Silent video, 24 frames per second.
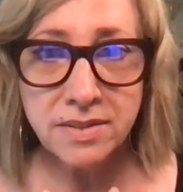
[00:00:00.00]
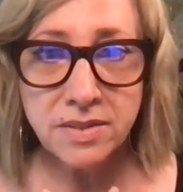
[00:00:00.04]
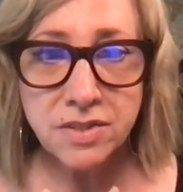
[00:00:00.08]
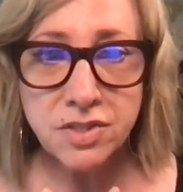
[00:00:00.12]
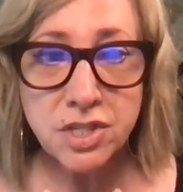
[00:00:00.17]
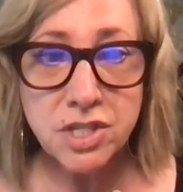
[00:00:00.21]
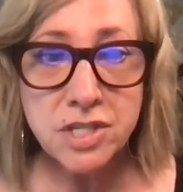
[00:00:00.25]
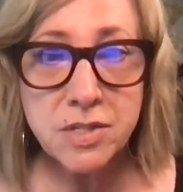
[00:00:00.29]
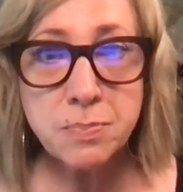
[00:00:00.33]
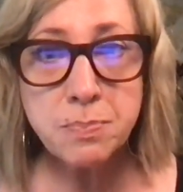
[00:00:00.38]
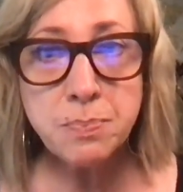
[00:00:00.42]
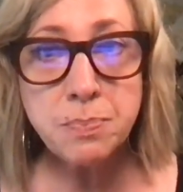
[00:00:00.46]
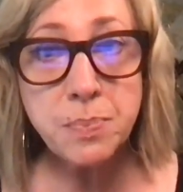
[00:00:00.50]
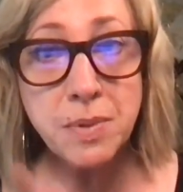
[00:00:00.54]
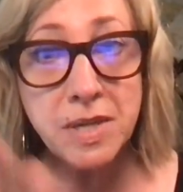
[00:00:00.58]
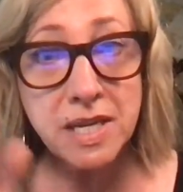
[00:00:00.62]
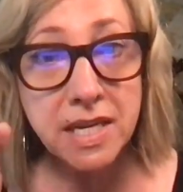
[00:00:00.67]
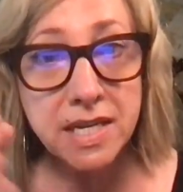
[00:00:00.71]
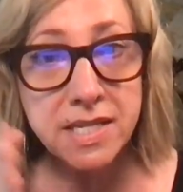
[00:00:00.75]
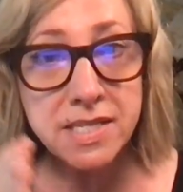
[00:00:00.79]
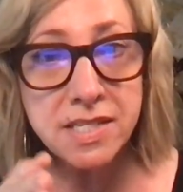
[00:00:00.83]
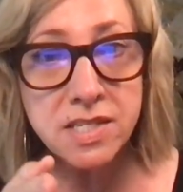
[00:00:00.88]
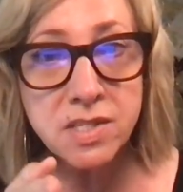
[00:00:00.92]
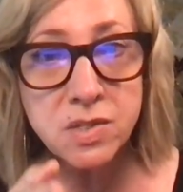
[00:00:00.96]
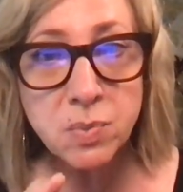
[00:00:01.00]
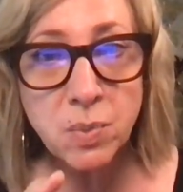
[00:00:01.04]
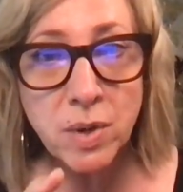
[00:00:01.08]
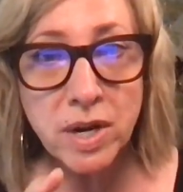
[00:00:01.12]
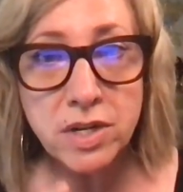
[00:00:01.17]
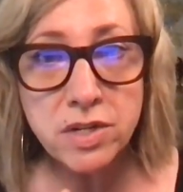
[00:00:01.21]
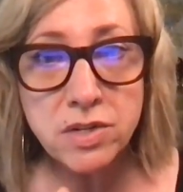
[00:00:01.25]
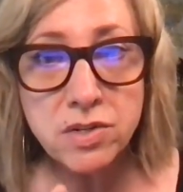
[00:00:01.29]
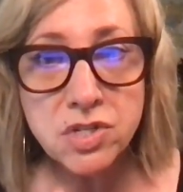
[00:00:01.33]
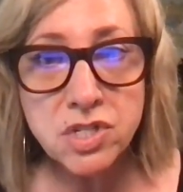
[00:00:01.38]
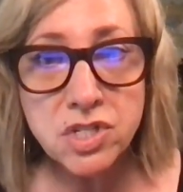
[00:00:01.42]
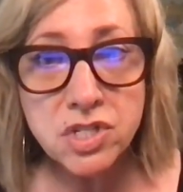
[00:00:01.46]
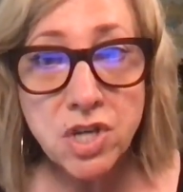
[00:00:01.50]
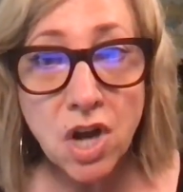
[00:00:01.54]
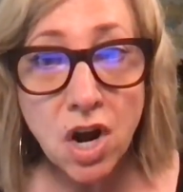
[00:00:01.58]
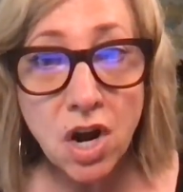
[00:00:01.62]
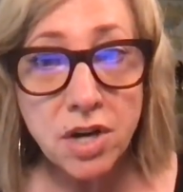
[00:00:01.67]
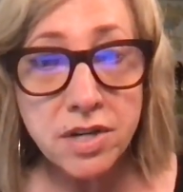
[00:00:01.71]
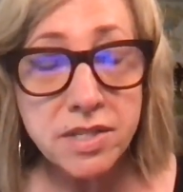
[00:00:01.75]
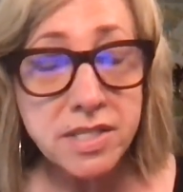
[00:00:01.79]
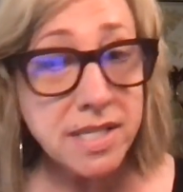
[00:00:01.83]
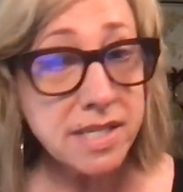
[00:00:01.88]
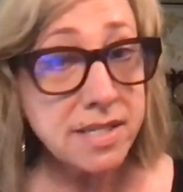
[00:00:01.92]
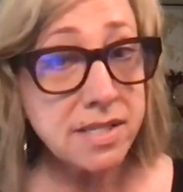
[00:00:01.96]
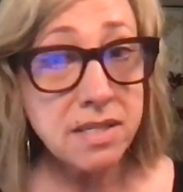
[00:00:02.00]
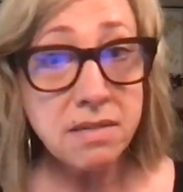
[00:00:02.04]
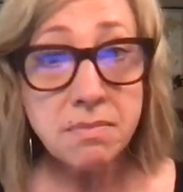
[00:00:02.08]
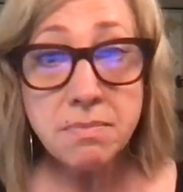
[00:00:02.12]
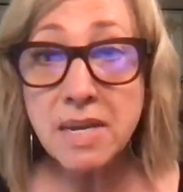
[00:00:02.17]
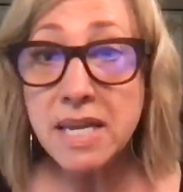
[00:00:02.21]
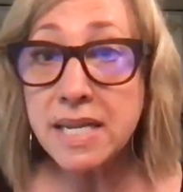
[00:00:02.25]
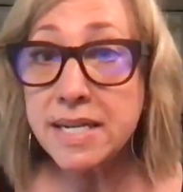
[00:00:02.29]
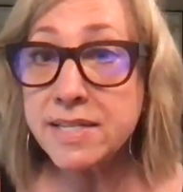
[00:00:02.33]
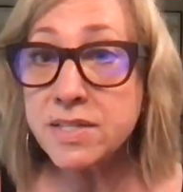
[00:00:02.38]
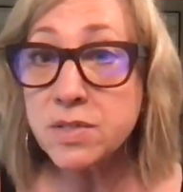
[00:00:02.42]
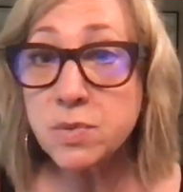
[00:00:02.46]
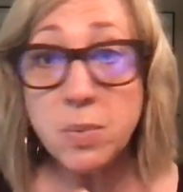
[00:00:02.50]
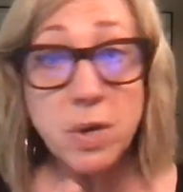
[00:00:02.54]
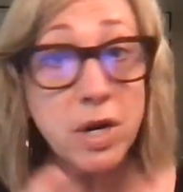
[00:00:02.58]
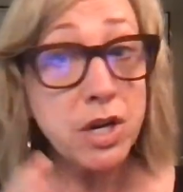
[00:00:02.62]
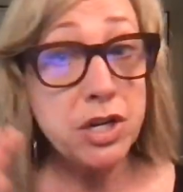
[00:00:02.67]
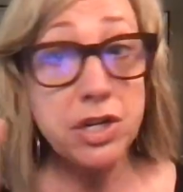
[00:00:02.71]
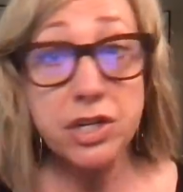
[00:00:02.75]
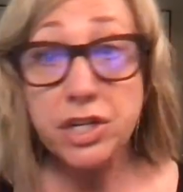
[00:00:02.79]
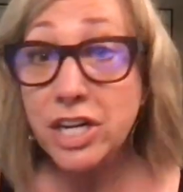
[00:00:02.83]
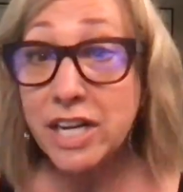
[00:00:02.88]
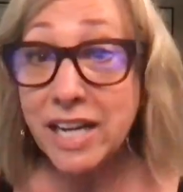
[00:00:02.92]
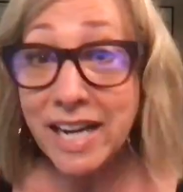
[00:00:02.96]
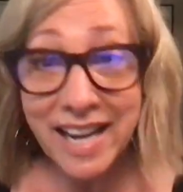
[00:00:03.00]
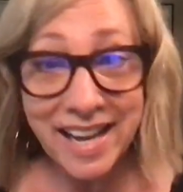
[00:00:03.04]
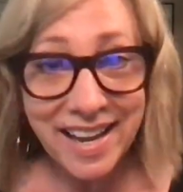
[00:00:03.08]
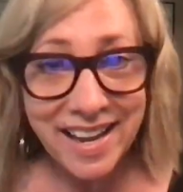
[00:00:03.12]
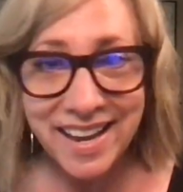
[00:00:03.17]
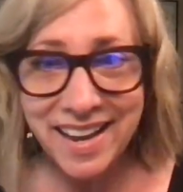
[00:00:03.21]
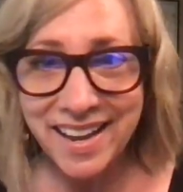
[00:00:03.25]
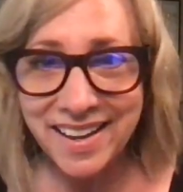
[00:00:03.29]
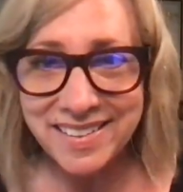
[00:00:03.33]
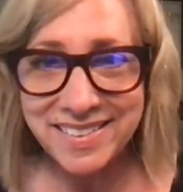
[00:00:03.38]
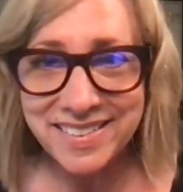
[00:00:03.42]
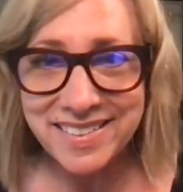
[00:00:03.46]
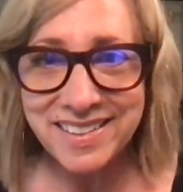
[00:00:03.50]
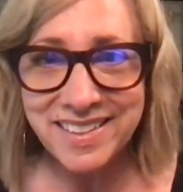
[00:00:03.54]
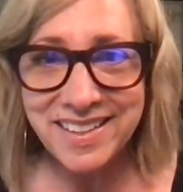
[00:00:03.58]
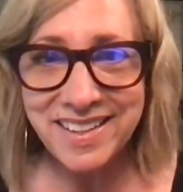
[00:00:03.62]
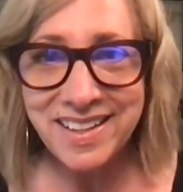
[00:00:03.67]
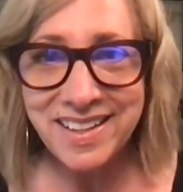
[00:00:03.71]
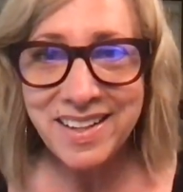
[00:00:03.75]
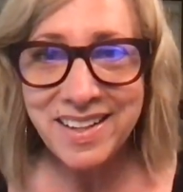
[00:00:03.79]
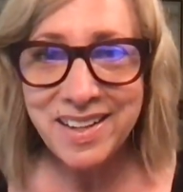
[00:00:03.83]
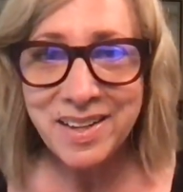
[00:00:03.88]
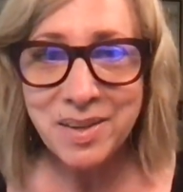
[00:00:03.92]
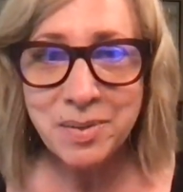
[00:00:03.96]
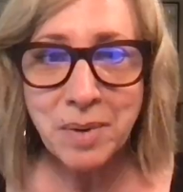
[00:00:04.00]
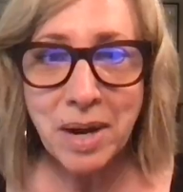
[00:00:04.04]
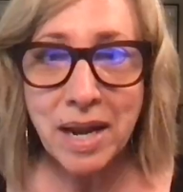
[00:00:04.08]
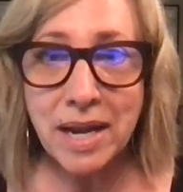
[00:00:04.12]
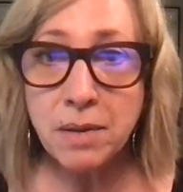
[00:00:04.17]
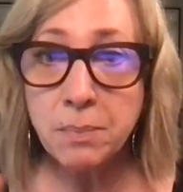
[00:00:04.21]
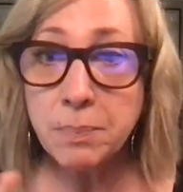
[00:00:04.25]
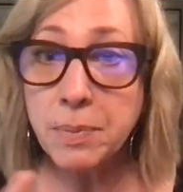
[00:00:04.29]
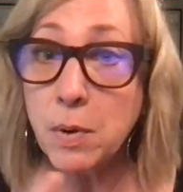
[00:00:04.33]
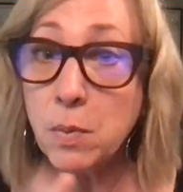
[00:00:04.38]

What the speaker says: Just because it's where you start doesn't mean it's where you're going to end, right?